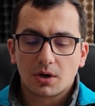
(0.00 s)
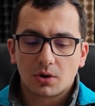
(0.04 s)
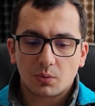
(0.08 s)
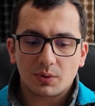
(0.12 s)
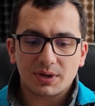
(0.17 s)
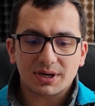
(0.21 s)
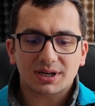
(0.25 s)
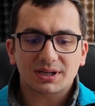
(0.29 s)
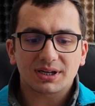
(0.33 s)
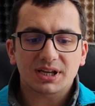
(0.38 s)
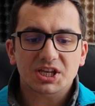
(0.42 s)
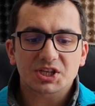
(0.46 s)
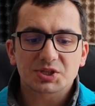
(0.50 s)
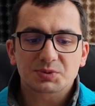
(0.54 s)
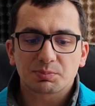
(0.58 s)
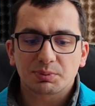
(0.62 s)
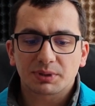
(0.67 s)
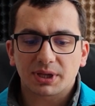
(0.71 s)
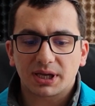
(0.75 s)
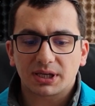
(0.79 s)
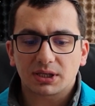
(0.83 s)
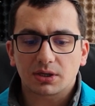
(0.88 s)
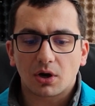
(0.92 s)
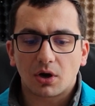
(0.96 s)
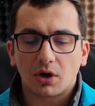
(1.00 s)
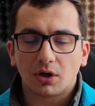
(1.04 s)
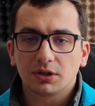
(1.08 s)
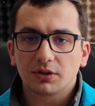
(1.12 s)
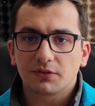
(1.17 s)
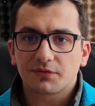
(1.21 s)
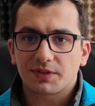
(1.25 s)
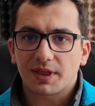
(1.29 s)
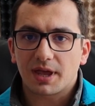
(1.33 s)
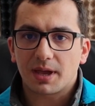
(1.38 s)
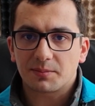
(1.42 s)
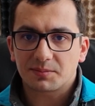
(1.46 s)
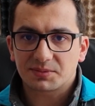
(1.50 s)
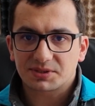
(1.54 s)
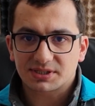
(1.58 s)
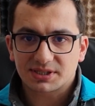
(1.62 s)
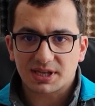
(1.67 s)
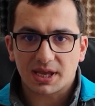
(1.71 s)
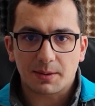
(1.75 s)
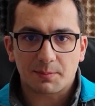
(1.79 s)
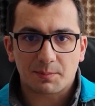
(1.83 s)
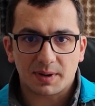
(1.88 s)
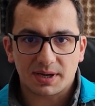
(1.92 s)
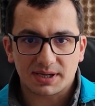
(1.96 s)
We're going to explain all of them
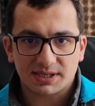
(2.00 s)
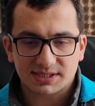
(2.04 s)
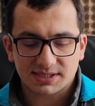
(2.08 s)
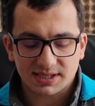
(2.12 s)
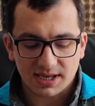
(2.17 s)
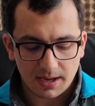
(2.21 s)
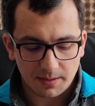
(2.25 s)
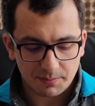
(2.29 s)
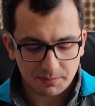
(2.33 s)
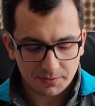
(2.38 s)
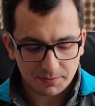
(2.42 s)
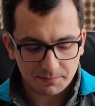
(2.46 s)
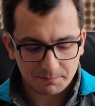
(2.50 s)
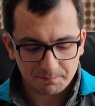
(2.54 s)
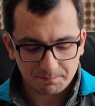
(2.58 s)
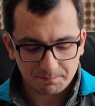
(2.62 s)
step by step.